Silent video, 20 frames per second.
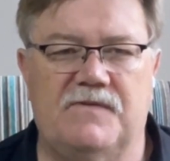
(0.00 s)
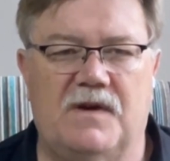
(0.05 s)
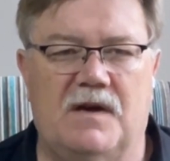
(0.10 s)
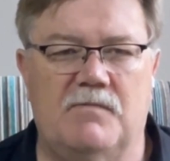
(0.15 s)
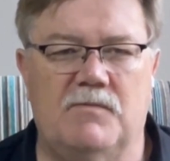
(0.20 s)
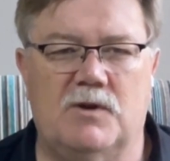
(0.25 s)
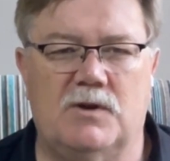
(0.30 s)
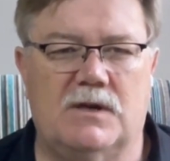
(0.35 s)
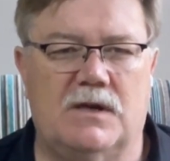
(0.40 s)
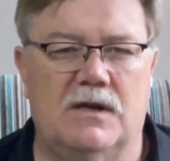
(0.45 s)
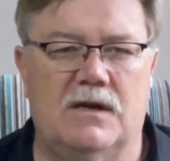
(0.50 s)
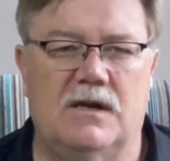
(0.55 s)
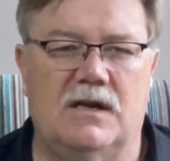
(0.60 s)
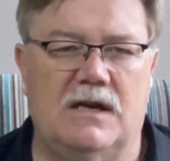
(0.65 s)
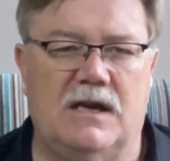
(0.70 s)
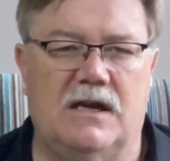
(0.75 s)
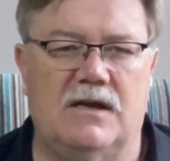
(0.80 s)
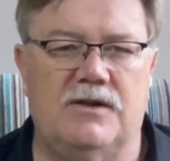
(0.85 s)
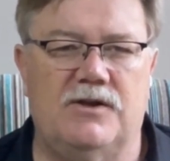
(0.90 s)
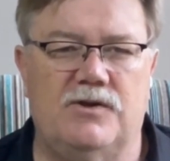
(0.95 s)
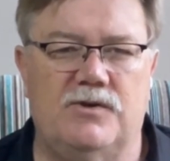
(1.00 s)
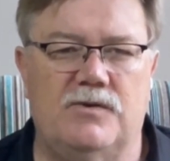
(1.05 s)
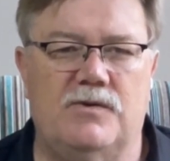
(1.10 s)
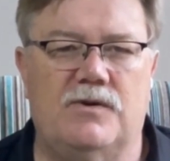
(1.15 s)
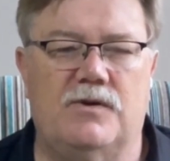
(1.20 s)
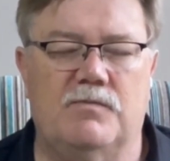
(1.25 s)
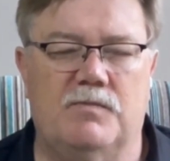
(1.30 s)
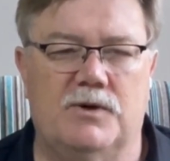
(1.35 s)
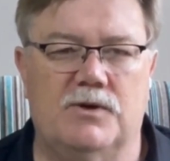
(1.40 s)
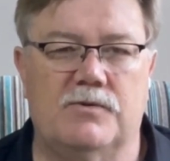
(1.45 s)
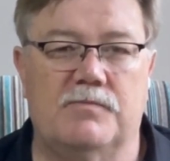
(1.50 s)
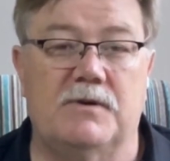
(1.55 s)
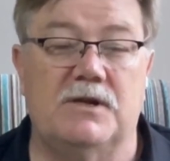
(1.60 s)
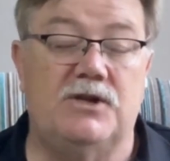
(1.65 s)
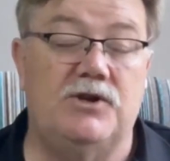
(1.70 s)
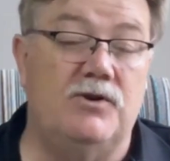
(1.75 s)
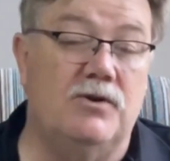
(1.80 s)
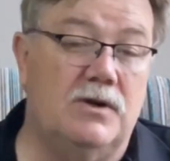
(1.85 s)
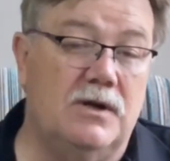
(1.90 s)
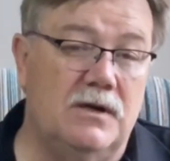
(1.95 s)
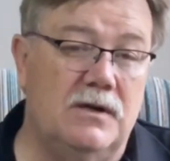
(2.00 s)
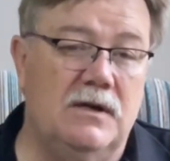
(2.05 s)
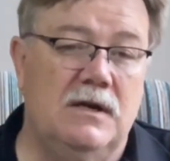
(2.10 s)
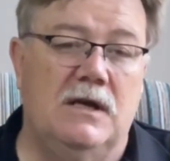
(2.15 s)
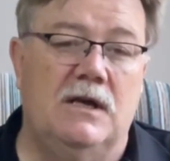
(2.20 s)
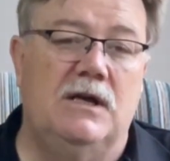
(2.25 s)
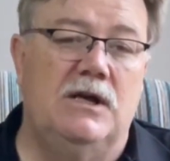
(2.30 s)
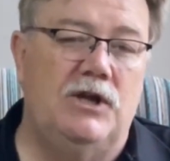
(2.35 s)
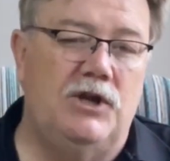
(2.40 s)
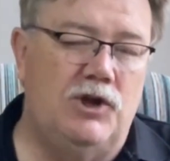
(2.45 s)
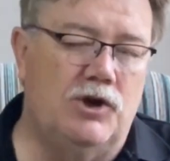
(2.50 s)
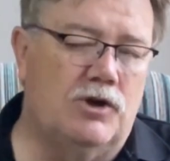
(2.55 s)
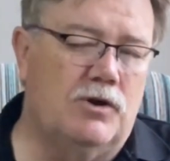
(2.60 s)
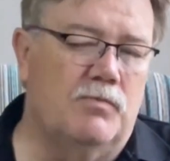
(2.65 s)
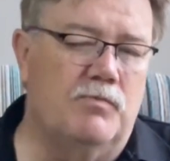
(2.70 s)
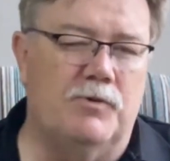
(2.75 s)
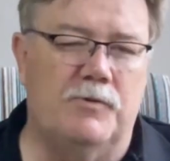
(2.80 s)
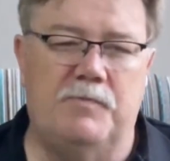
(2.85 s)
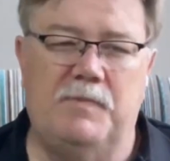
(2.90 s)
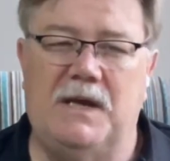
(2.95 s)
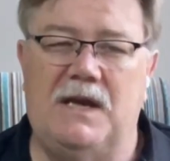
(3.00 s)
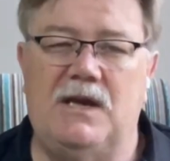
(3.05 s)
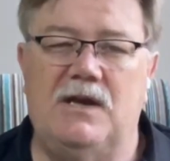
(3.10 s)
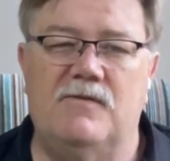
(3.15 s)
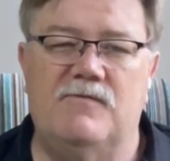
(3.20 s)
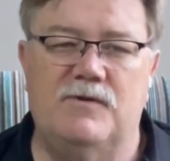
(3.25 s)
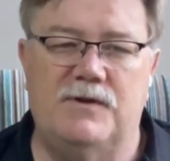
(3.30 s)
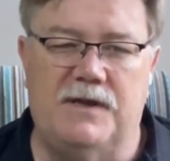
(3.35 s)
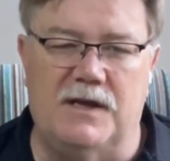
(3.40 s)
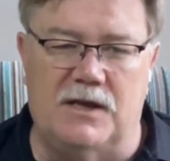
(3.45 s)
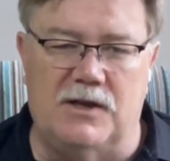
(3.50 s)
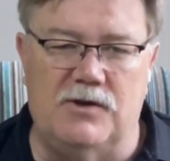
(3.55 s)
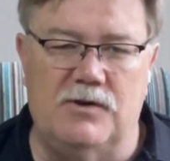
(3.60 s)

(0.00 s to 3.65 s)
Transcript: I'm not going to allow you to build, but you can you can prepare everything.